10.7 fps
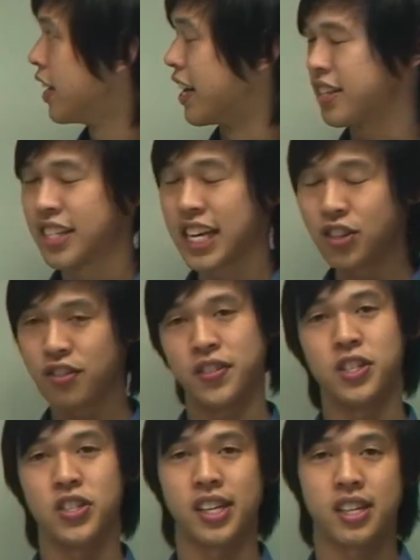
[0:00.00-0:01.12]
Now
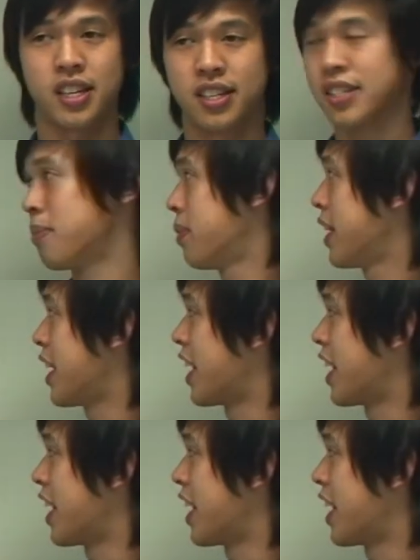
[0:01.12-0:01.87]
centrifuging is simply